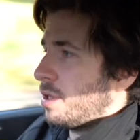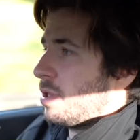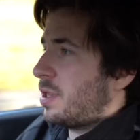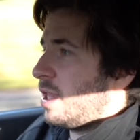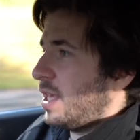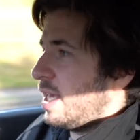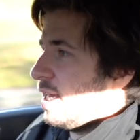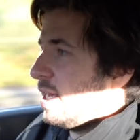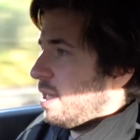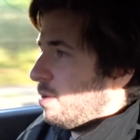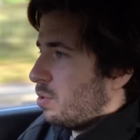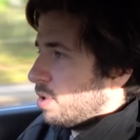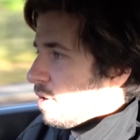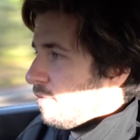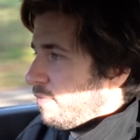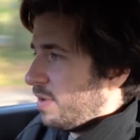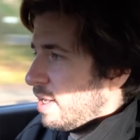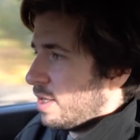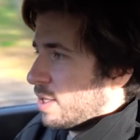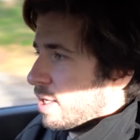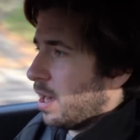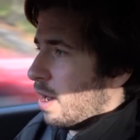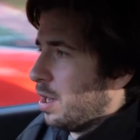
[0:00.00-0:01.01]
to see one of
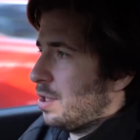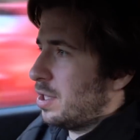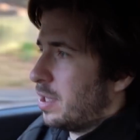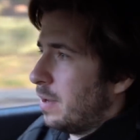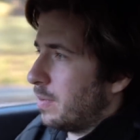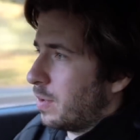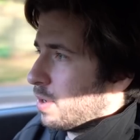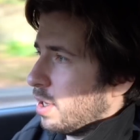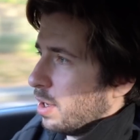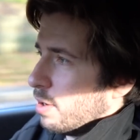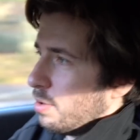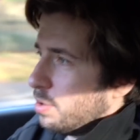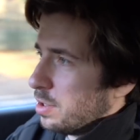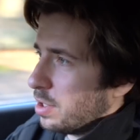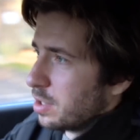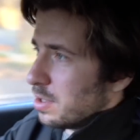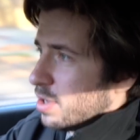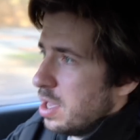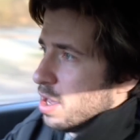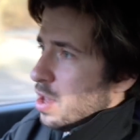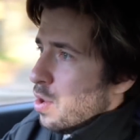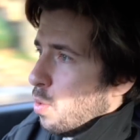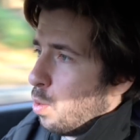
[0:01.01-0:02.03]
these cars up
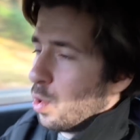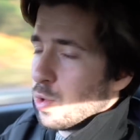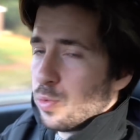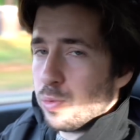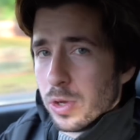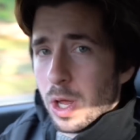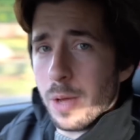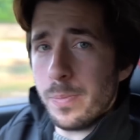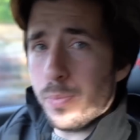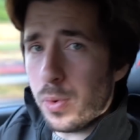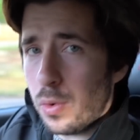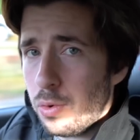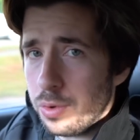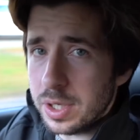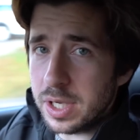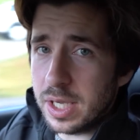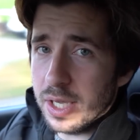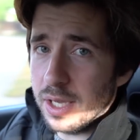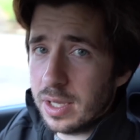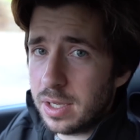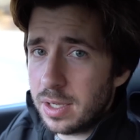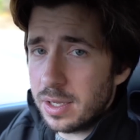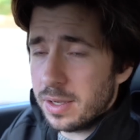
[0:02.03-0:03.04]
close was when I bought
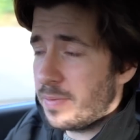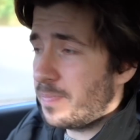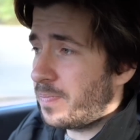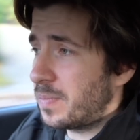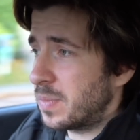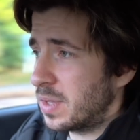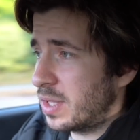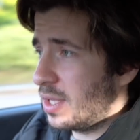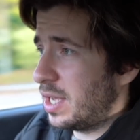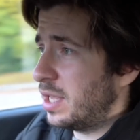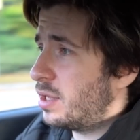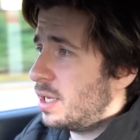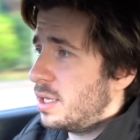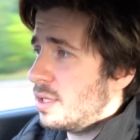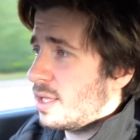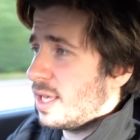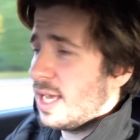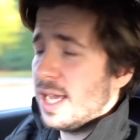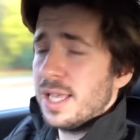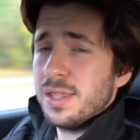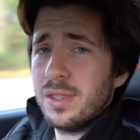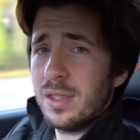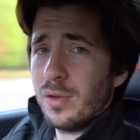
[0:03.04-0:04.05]
it. These things
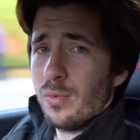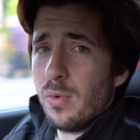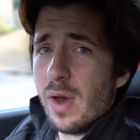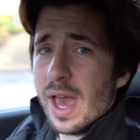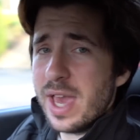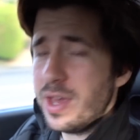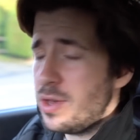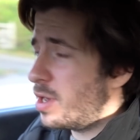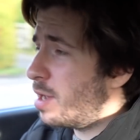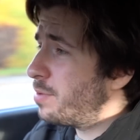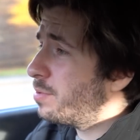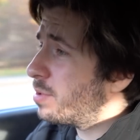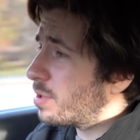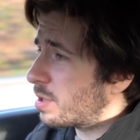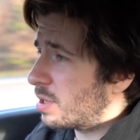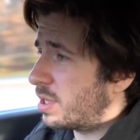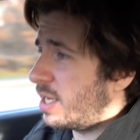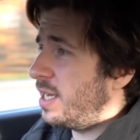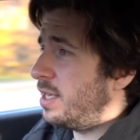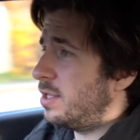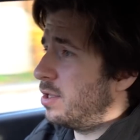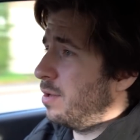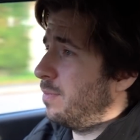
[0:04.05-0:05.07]
are hidden away. You don't
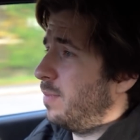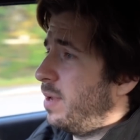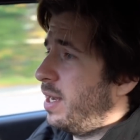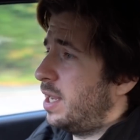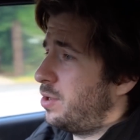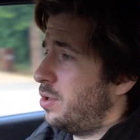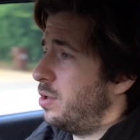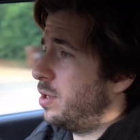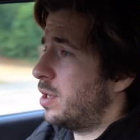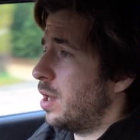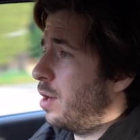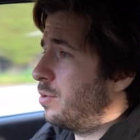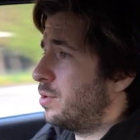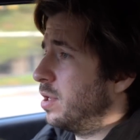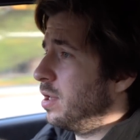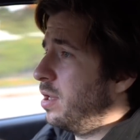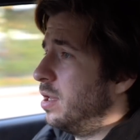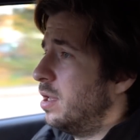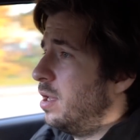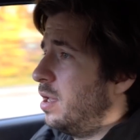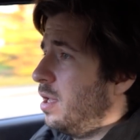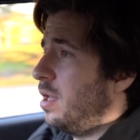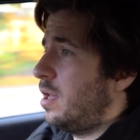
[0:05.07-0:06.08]
see them unless you go
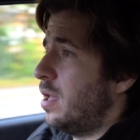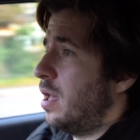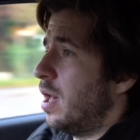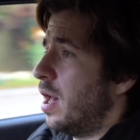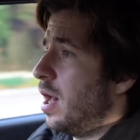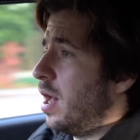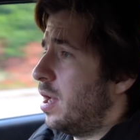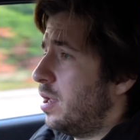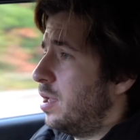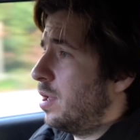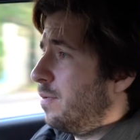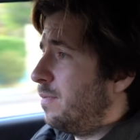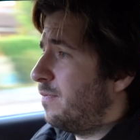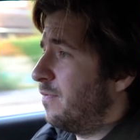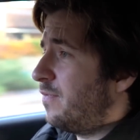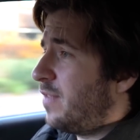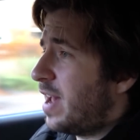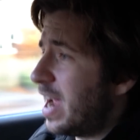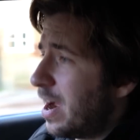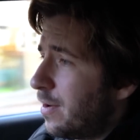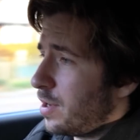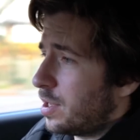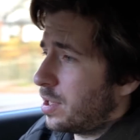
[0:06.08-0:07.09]
to you know,
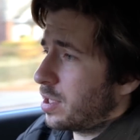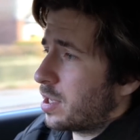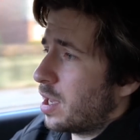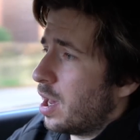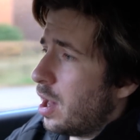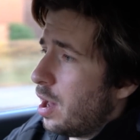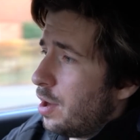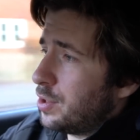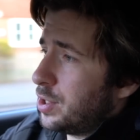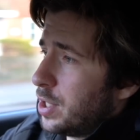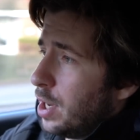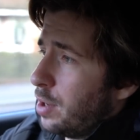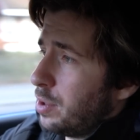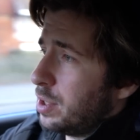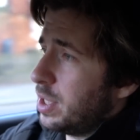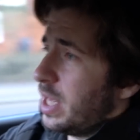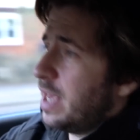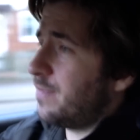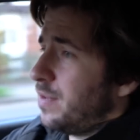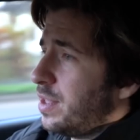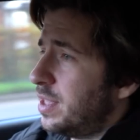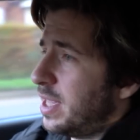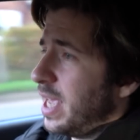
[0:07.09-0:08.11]
various car shows,
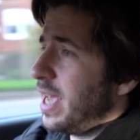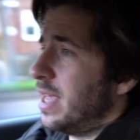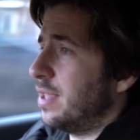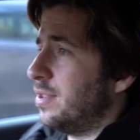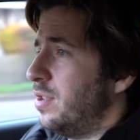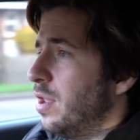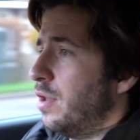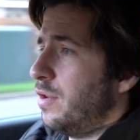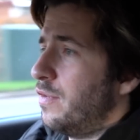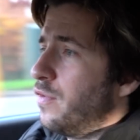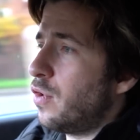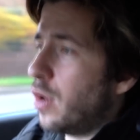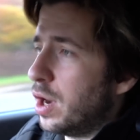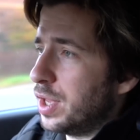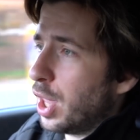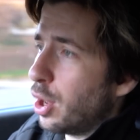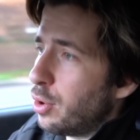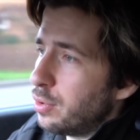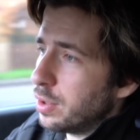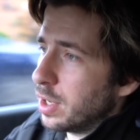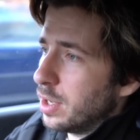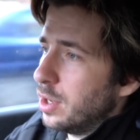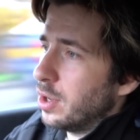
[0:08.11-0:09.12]
and even then, you know, you've got an
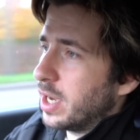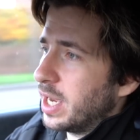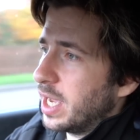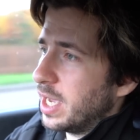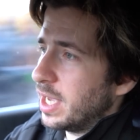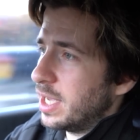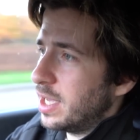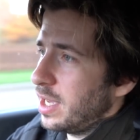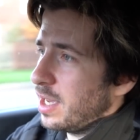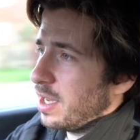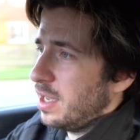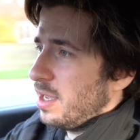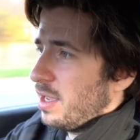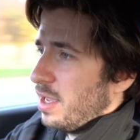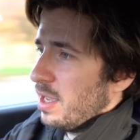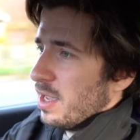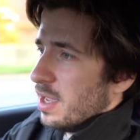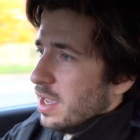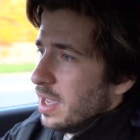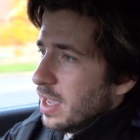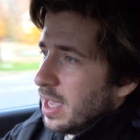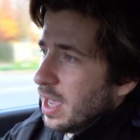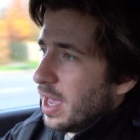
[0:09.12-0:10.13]
owner looking at you,
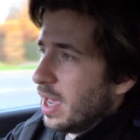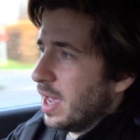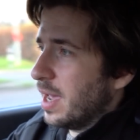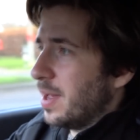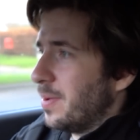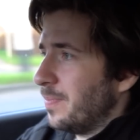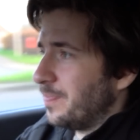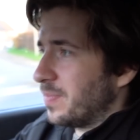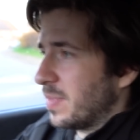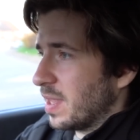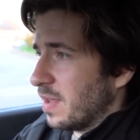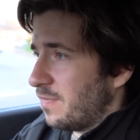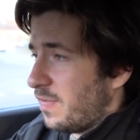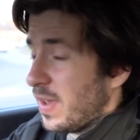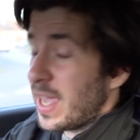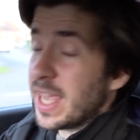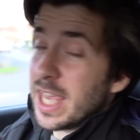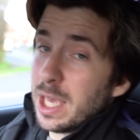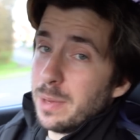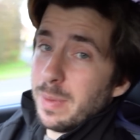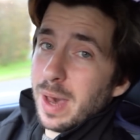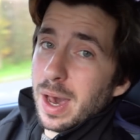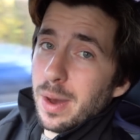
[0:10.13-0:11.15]

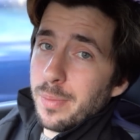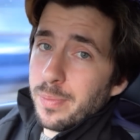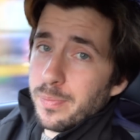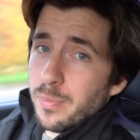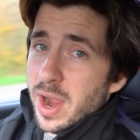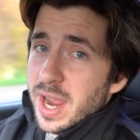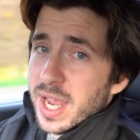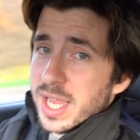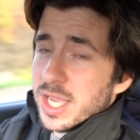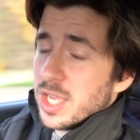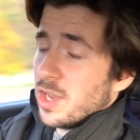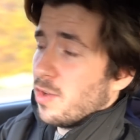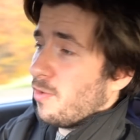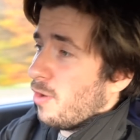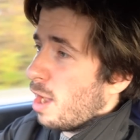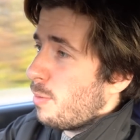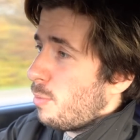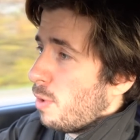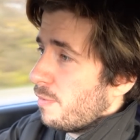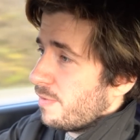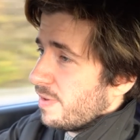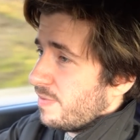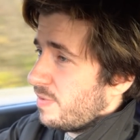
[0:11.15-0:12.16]
thinking about breaking your
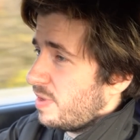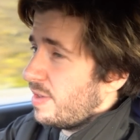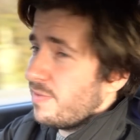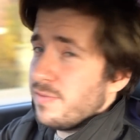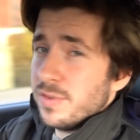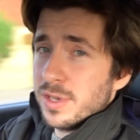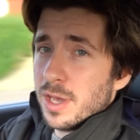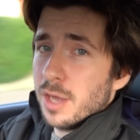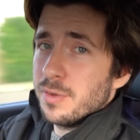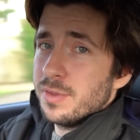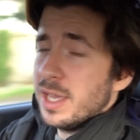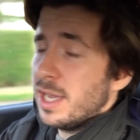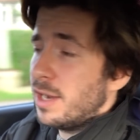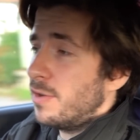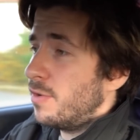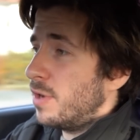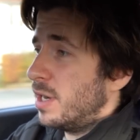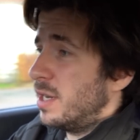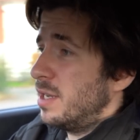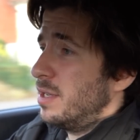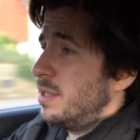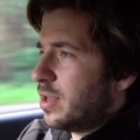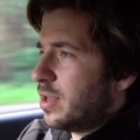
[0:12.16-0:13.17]
arm off if you even go
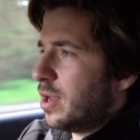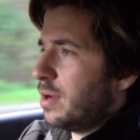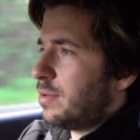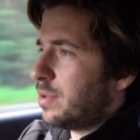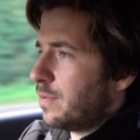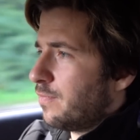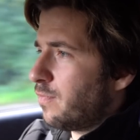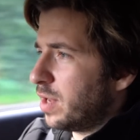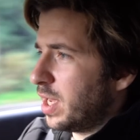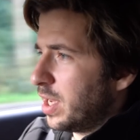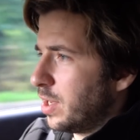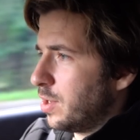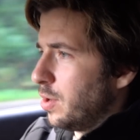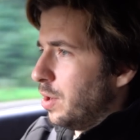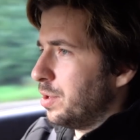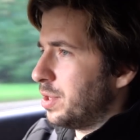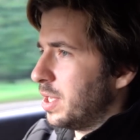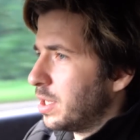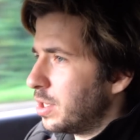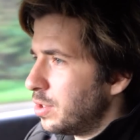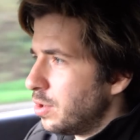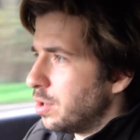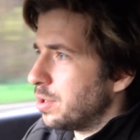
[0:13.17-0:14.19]
near it. terms of running
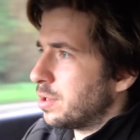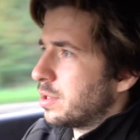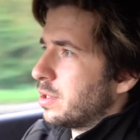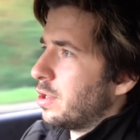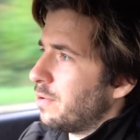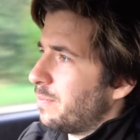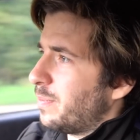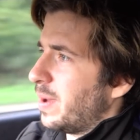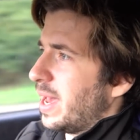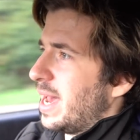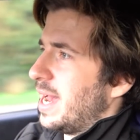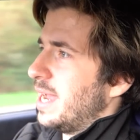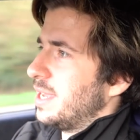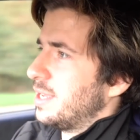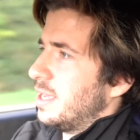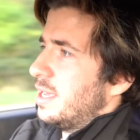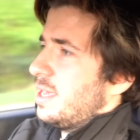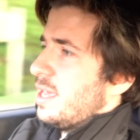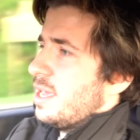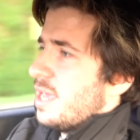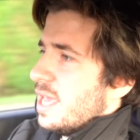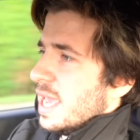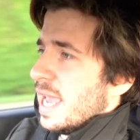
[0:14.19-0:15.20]
costs, it's not so bad
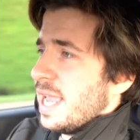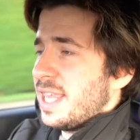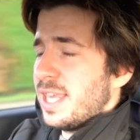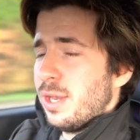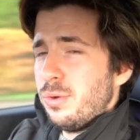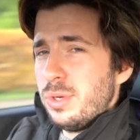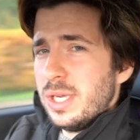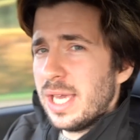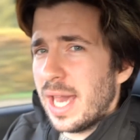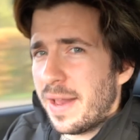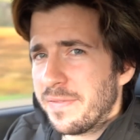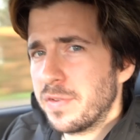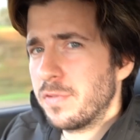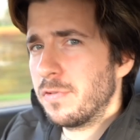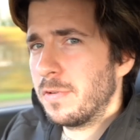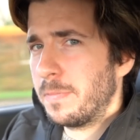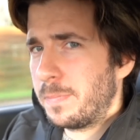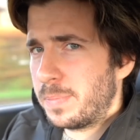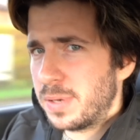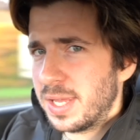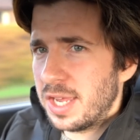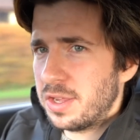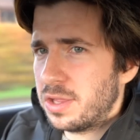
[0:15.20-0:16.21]
until you have to
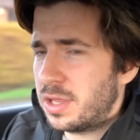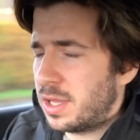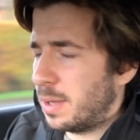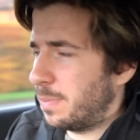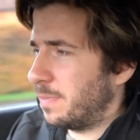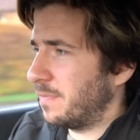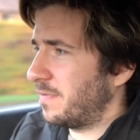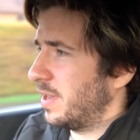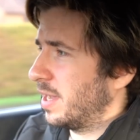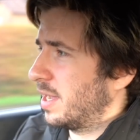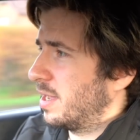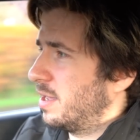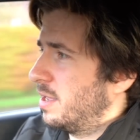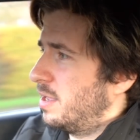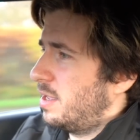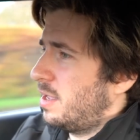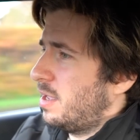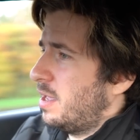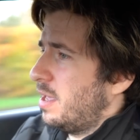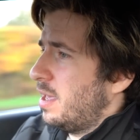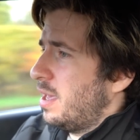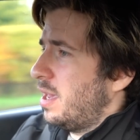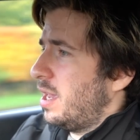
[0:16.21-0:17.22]
replace something.
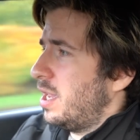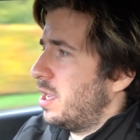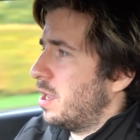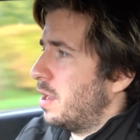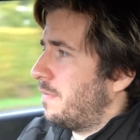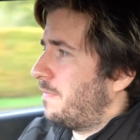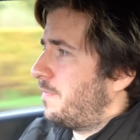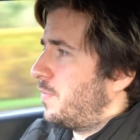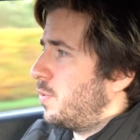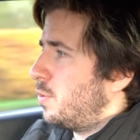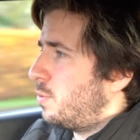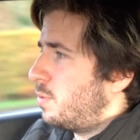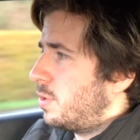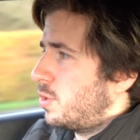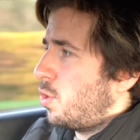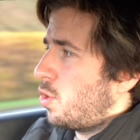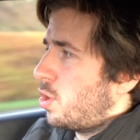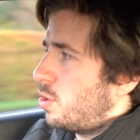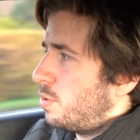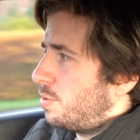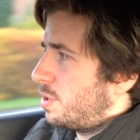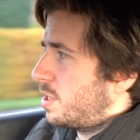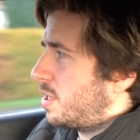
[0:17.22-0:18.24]
You know, fuel and
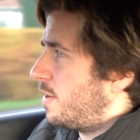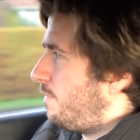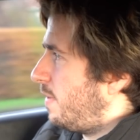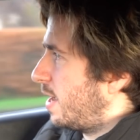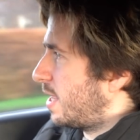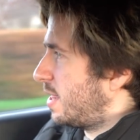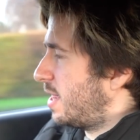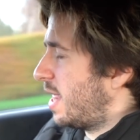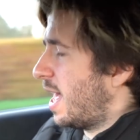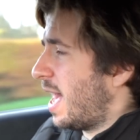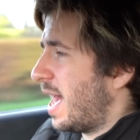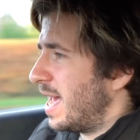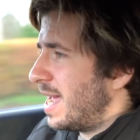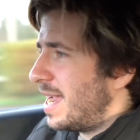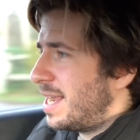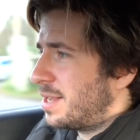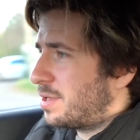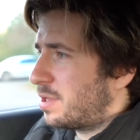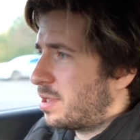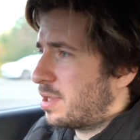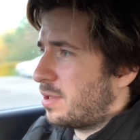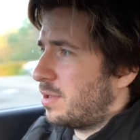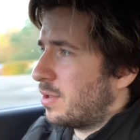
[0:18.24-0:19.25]
oil and stuff like that,
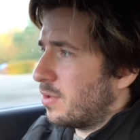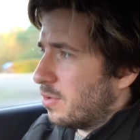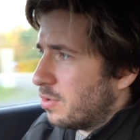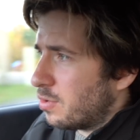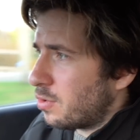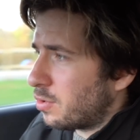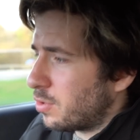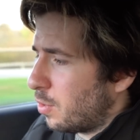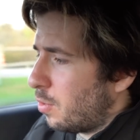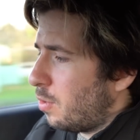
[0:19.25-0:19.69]
it's not